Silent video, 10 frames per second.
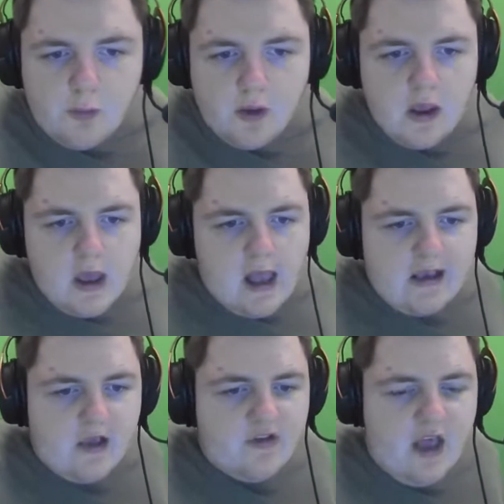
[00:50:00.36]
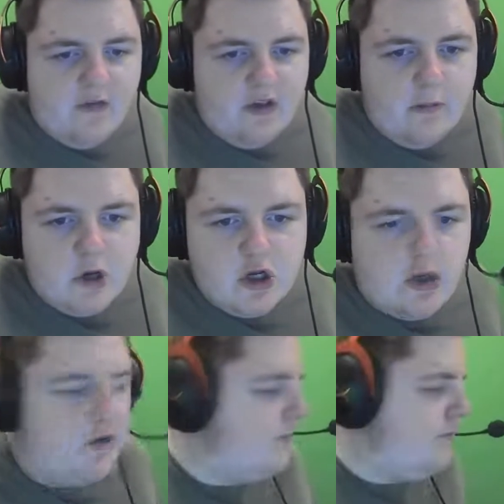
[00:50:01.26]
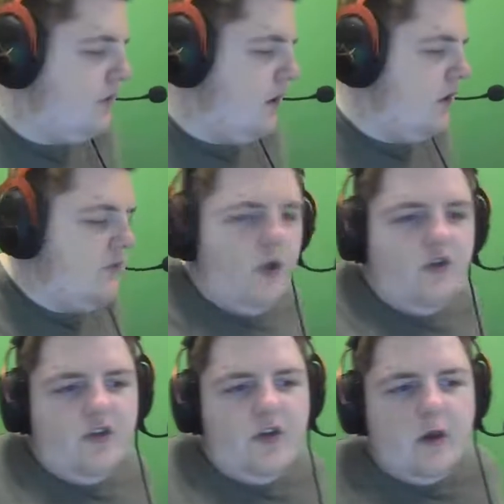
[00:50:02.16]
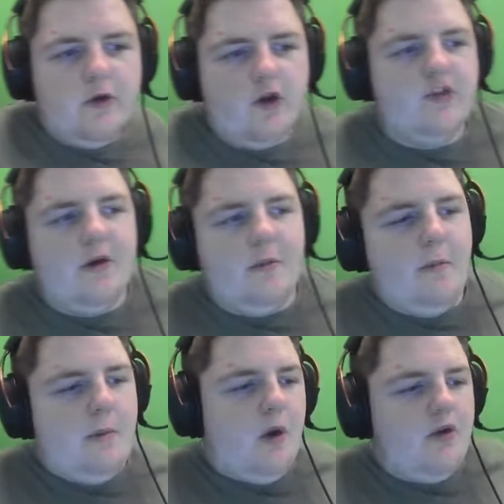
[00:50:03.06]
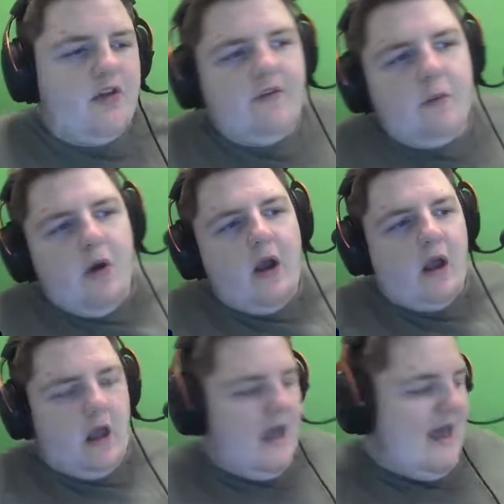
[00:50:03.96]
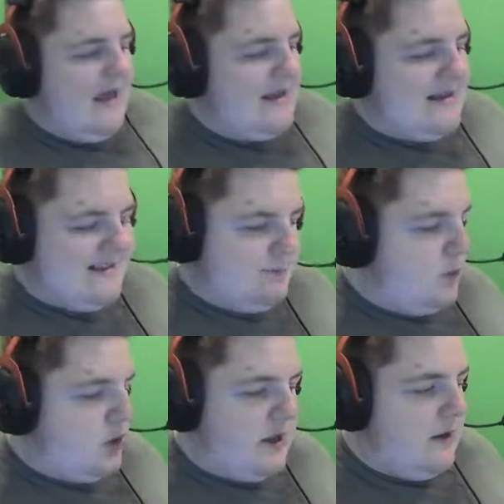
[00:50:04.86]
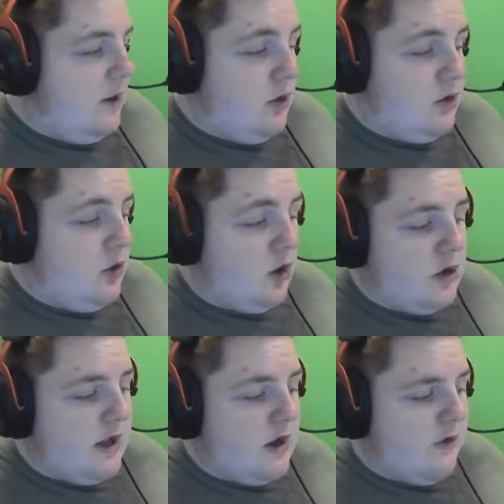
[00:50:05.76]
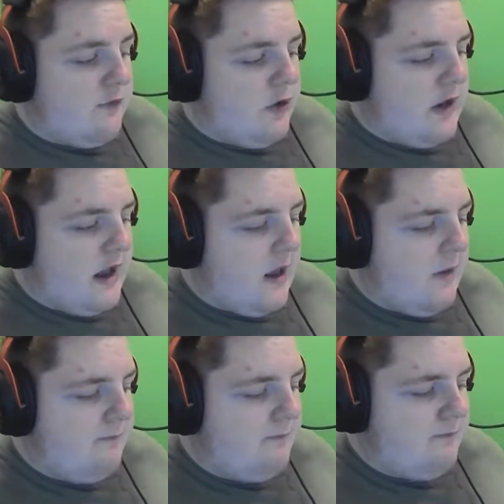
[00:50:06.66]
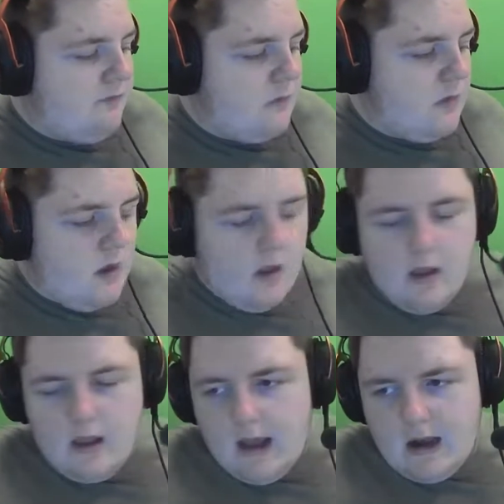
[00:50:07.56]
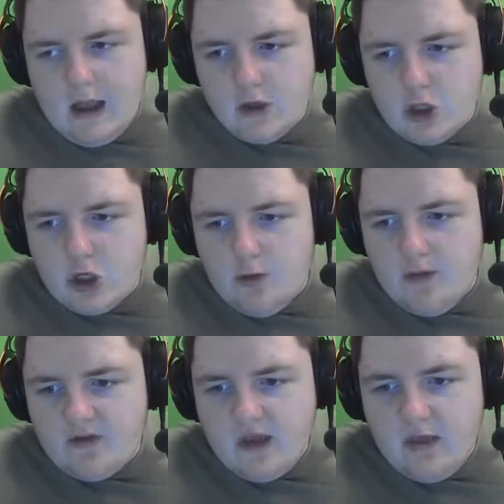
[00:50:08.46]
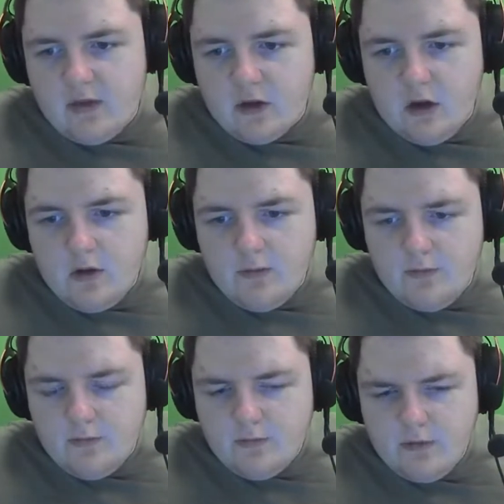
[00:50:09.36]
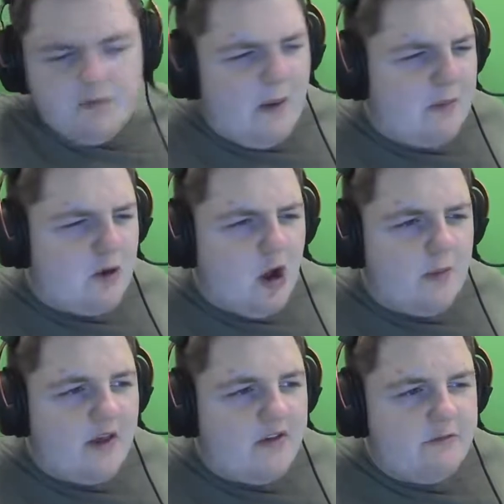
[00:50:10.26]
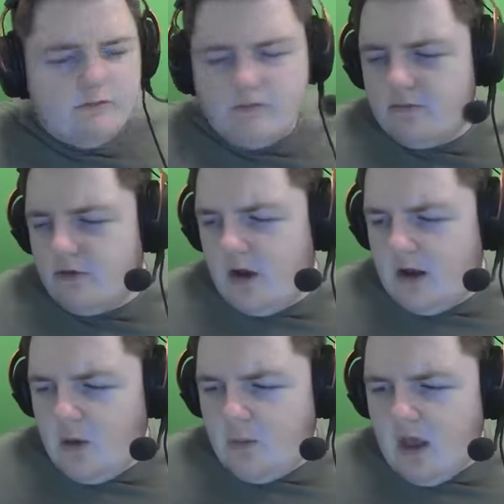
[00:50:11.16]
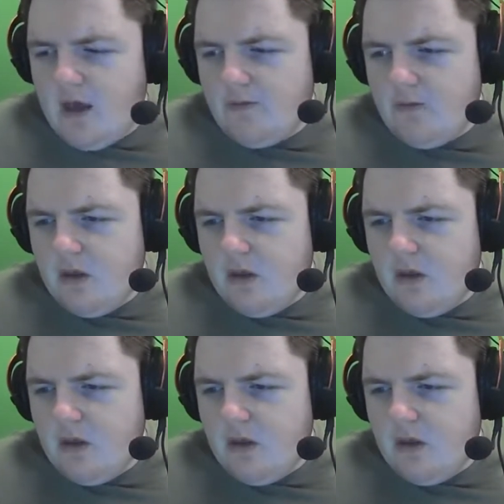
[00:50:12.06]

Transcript: up against FC Midtjylland. Brought to the side and knocked out my boy Slavia Praga. Not looking confident here. Alejandro Gomez getting the goal. Love Papu Gomez. Great little player.